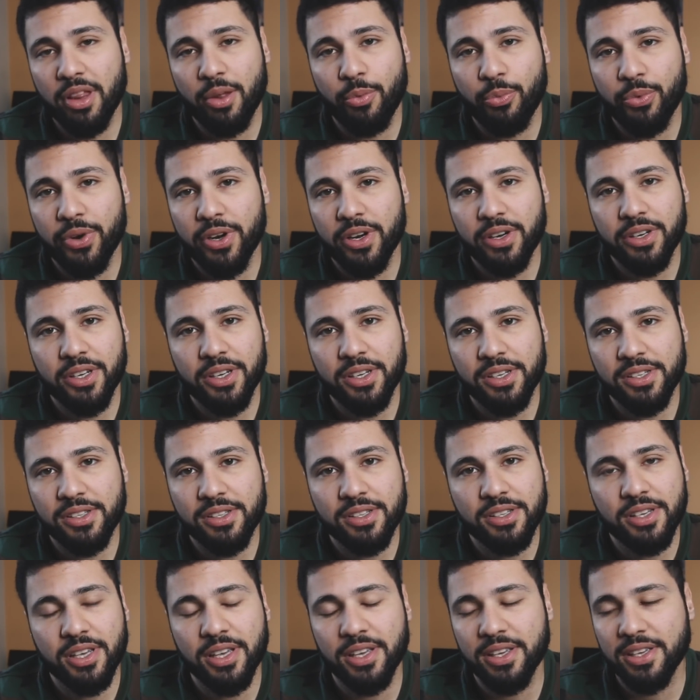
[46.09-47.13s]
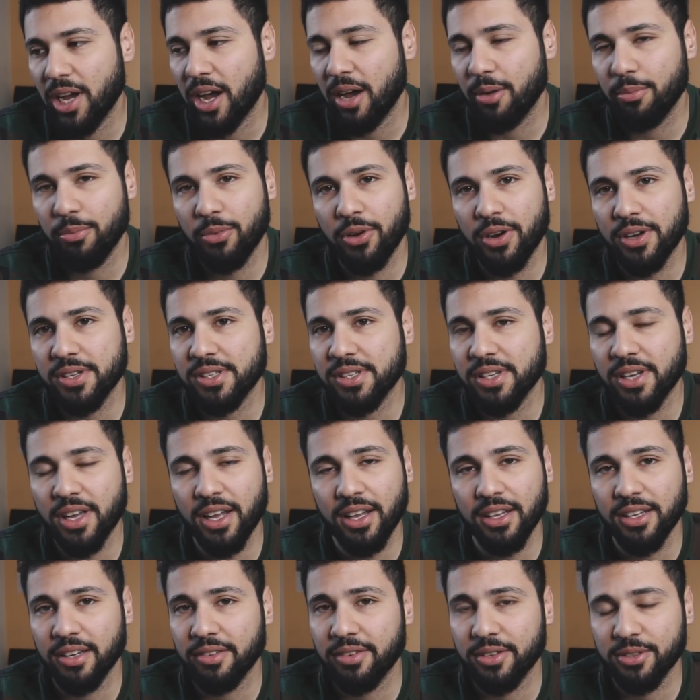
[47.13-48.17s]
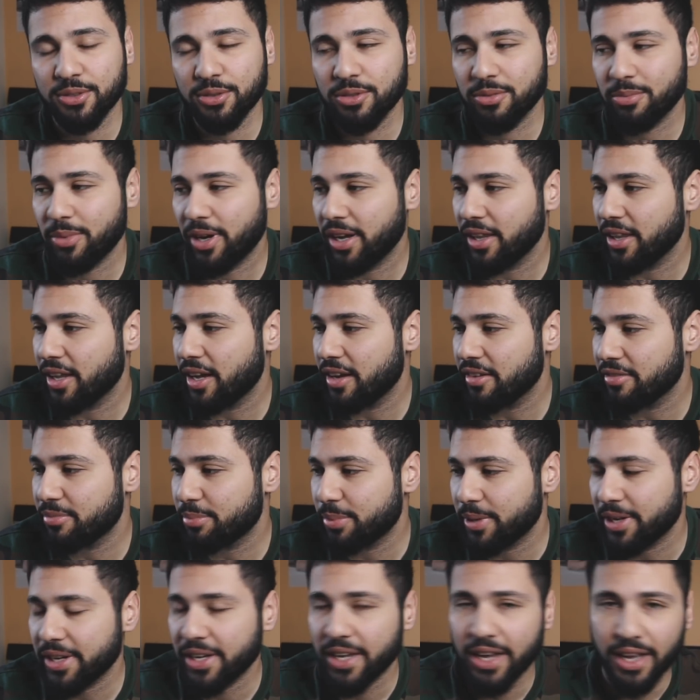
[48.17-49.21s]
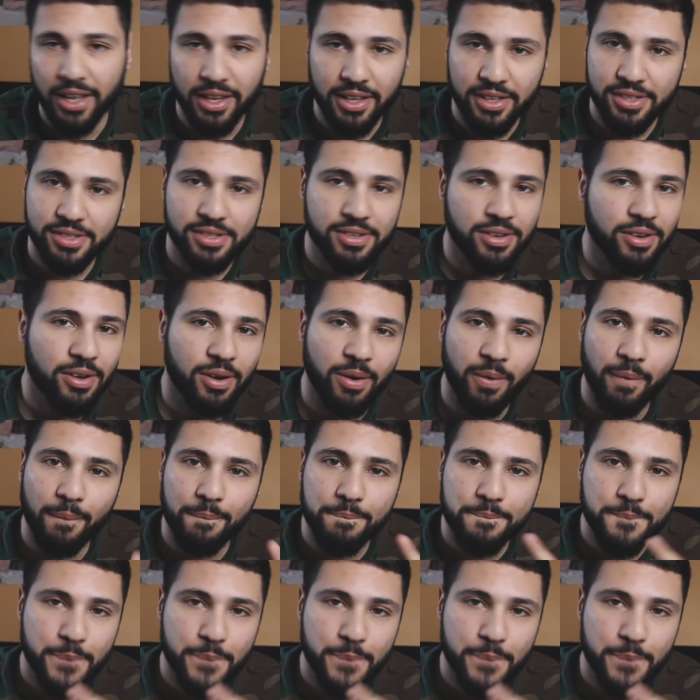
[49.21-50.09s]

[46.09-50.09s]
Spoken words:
the weirdest unboxing I'll ever do in my life, but yeah, let's go.